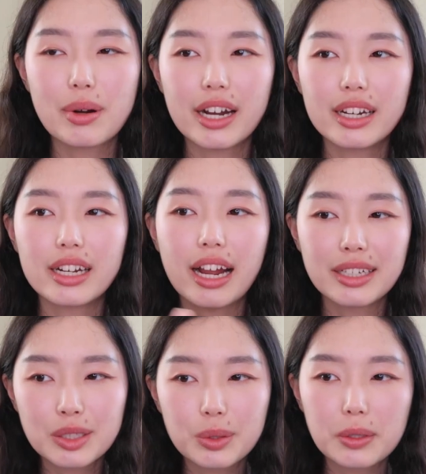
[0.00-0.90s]
But in
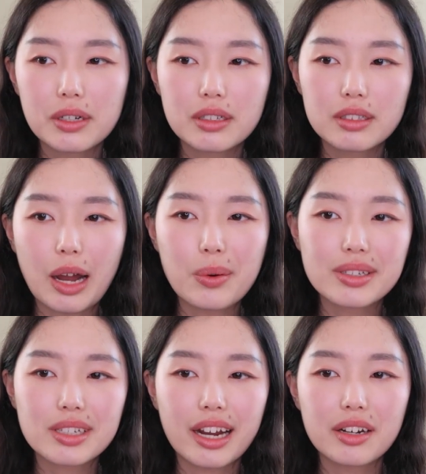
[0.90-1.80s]
high school, that
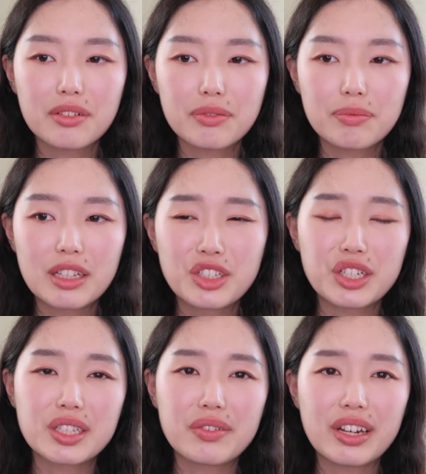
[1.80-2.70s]
was kind of the
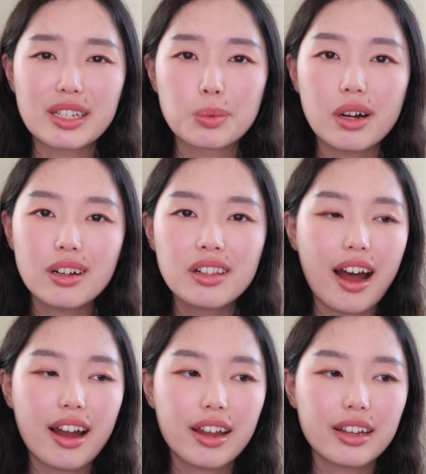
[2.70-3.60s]
gist of it as well.
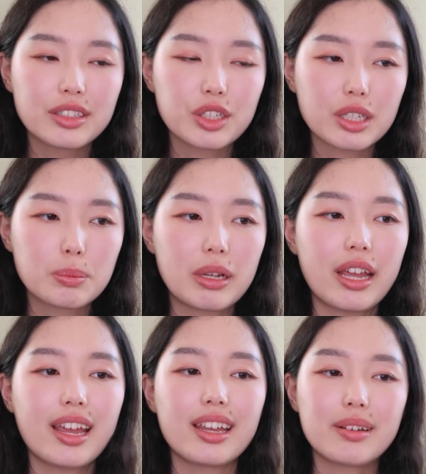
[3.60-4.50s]
I just
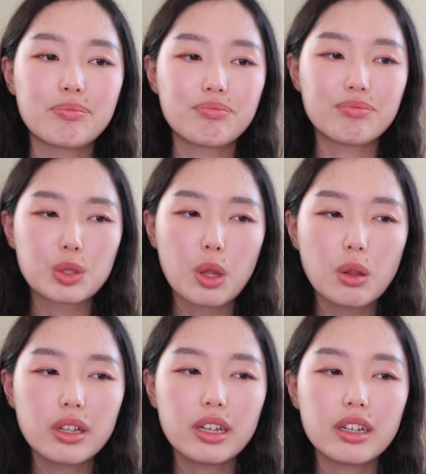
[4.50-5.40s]
became
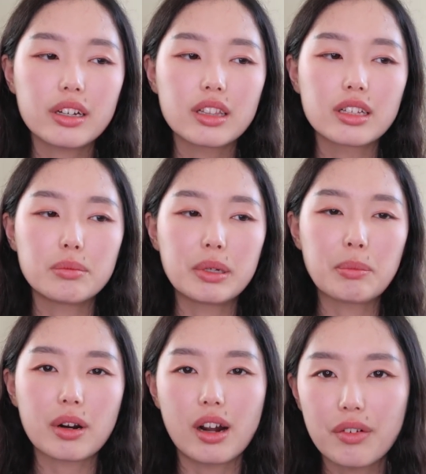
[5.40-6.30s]
slowly a little bit
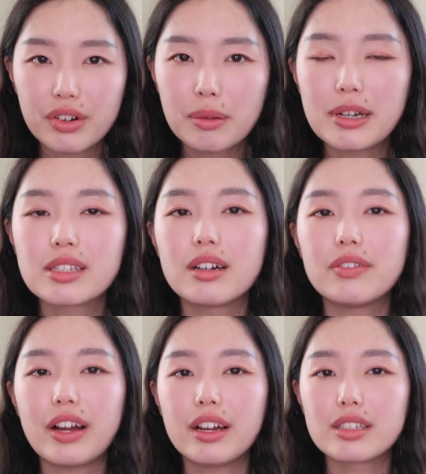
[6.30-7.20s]
more confident in
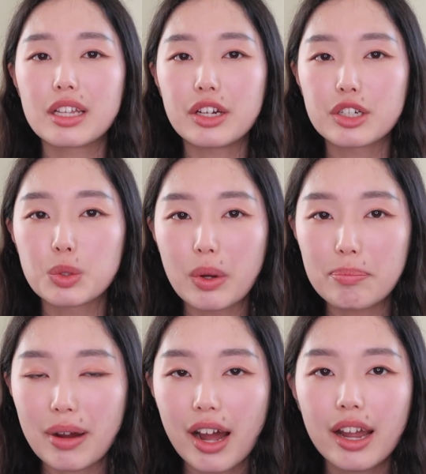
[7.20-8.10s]
myself as the years
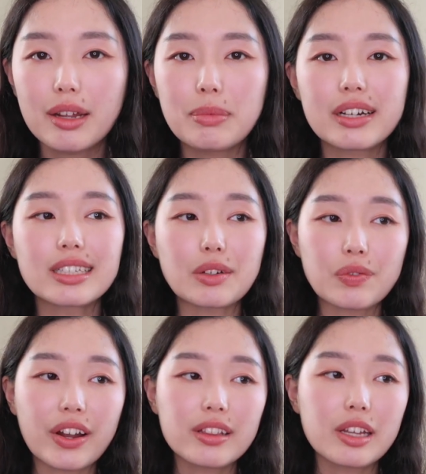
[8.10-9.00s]
went by, because I was
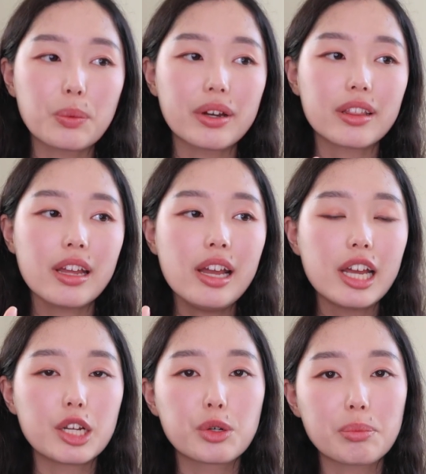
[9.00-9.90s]
finally with
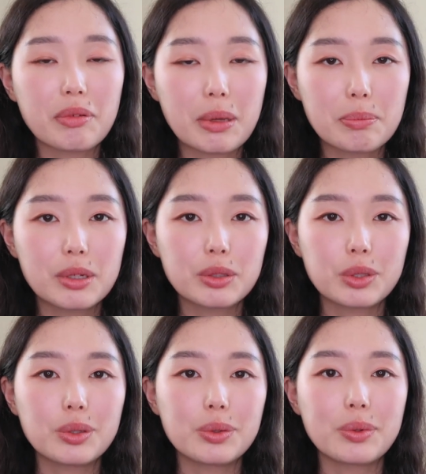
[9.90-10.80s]
a group of people
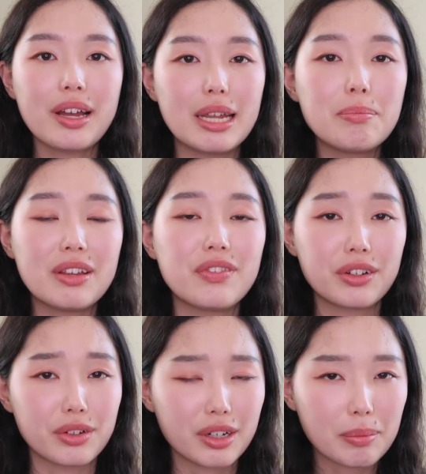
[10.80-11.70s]
who made me
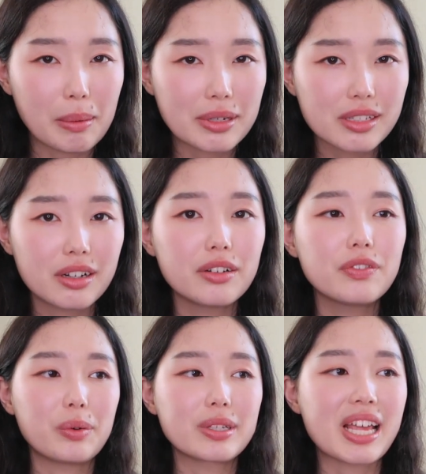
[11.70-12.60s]
feel good about myself.
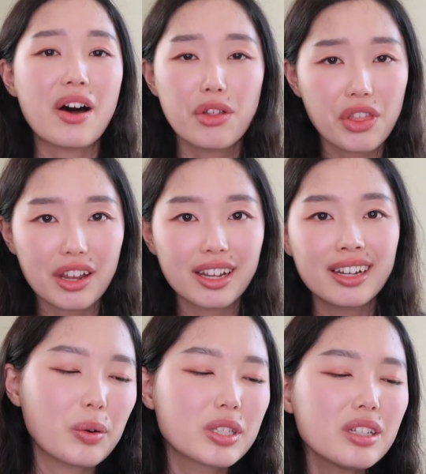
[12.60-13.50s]
It was healthy.
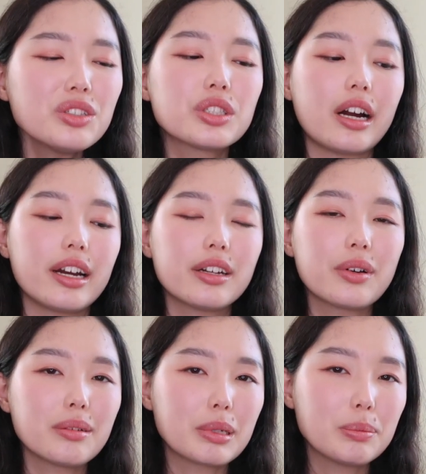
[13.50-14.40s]
I was still shy
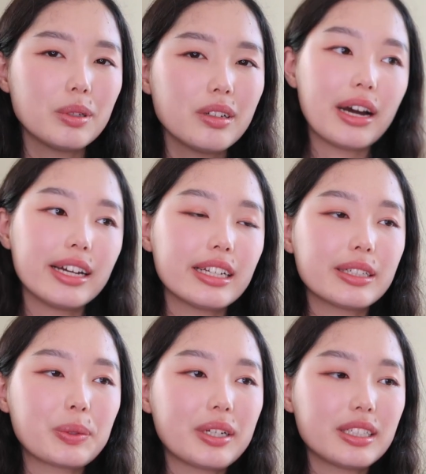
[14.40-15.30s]
around people, but
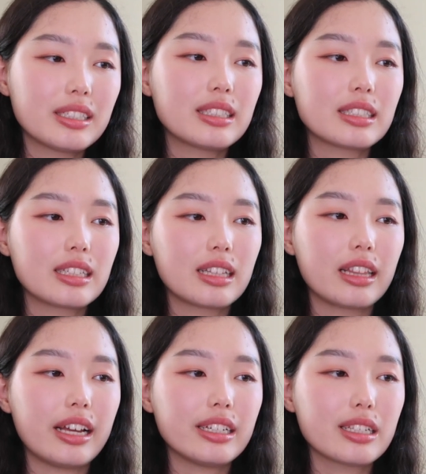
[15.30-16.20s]
it was
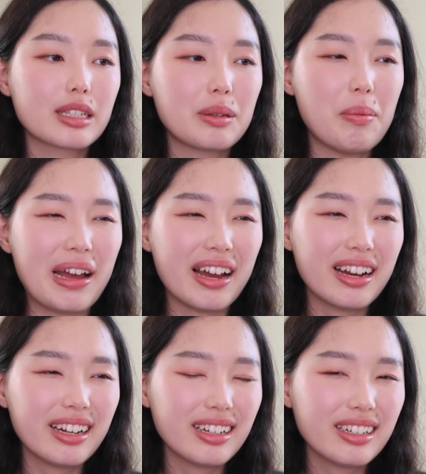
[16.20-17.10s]
less
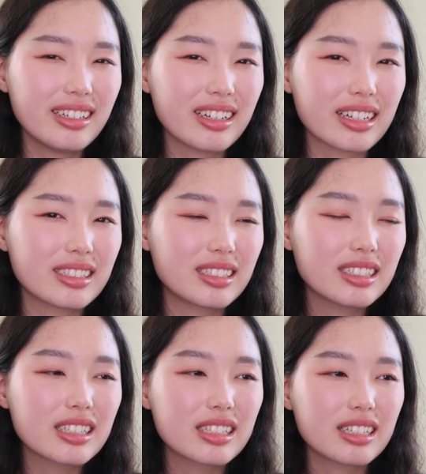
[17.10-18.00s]
bad. I
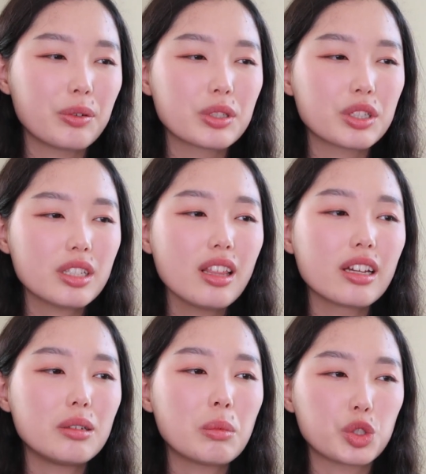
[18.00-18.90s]
just, I was just a
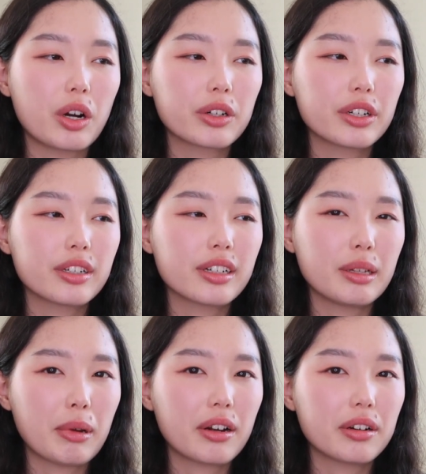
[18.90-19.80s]
little stronger
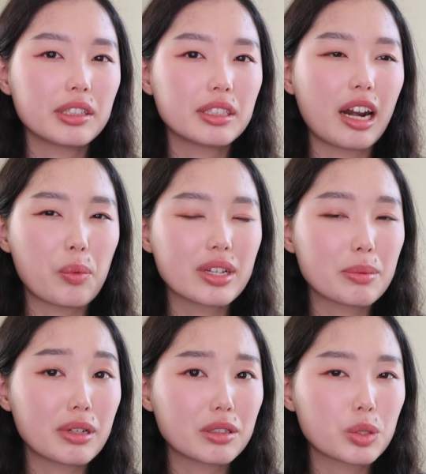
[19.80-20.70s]
in my heart than I was
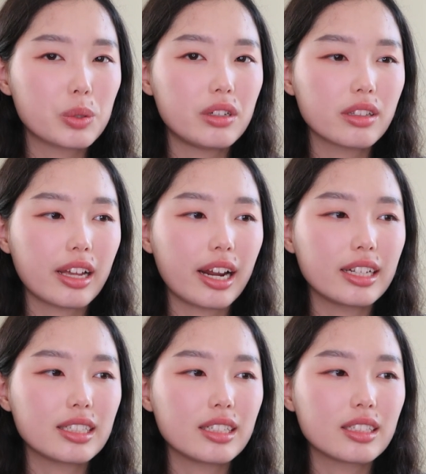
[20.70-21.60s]
in middle school, that
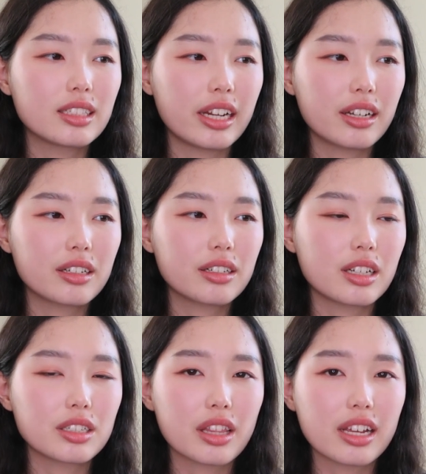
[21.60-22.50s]
I didn't take
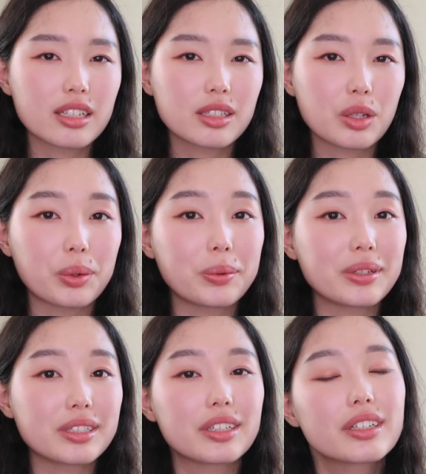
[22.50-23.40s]
such things so
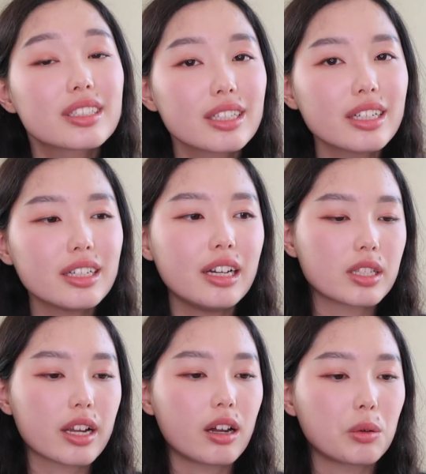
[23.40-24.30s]
seriously.
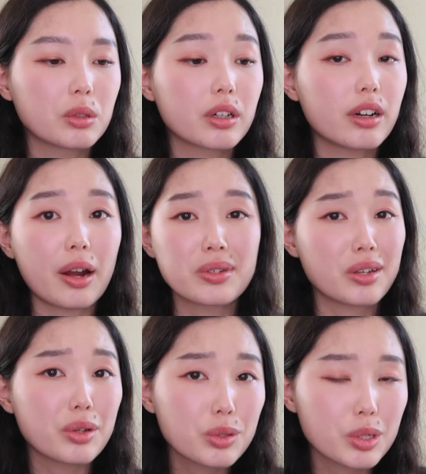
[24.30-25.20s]
Once I got older, I was
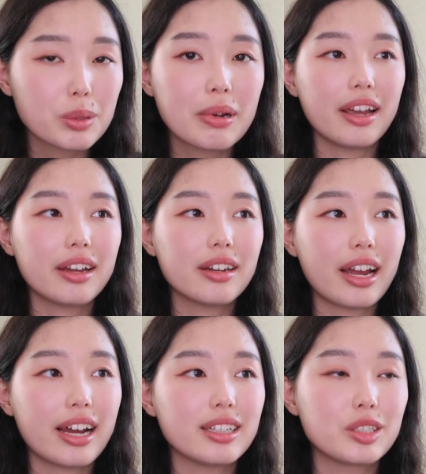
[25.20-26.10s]
on YouTube and
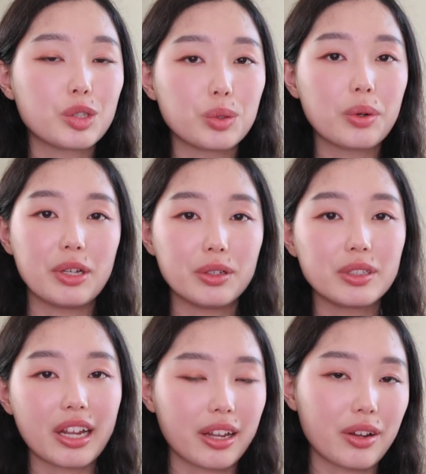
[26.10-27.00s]
I had to
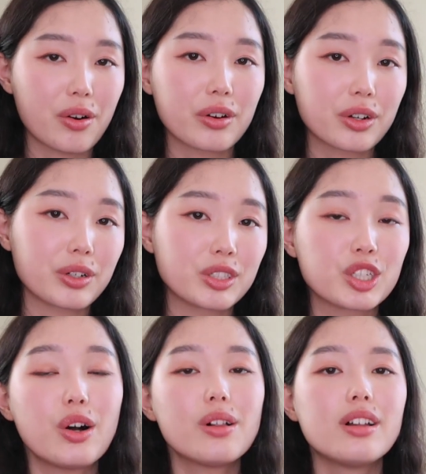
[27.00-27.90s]
build a harder
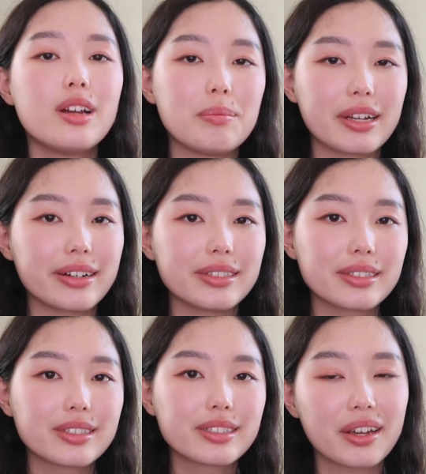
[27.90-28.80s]
shell
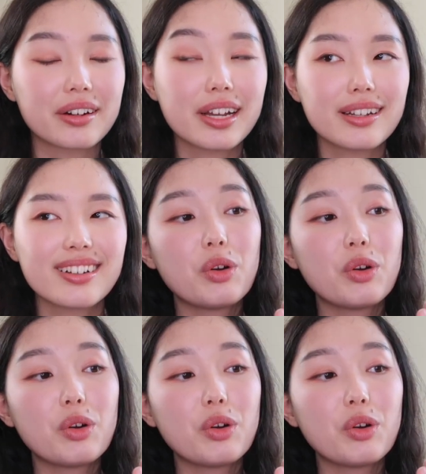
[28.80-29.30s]
because the internet.